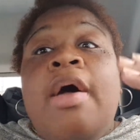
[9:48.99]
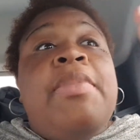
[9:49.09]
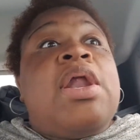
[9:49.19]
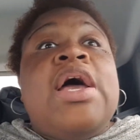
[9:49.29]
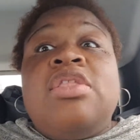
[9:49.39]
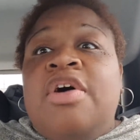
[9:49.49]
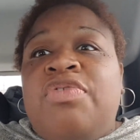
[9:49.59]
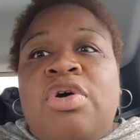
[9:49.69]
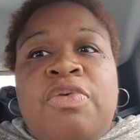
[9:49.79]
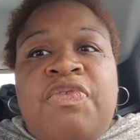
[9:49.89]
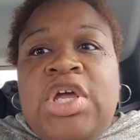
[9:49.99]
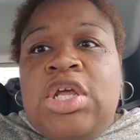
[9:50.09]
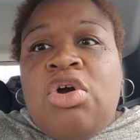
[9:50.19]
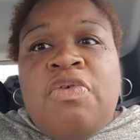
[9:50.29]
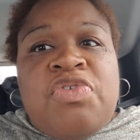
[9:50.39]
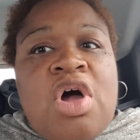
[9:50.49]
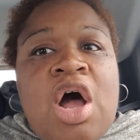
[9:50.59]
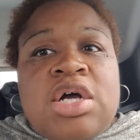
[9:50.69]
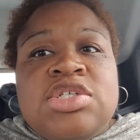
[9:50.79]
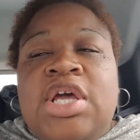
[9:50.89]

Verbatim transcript: man, I love her video, her vlogs,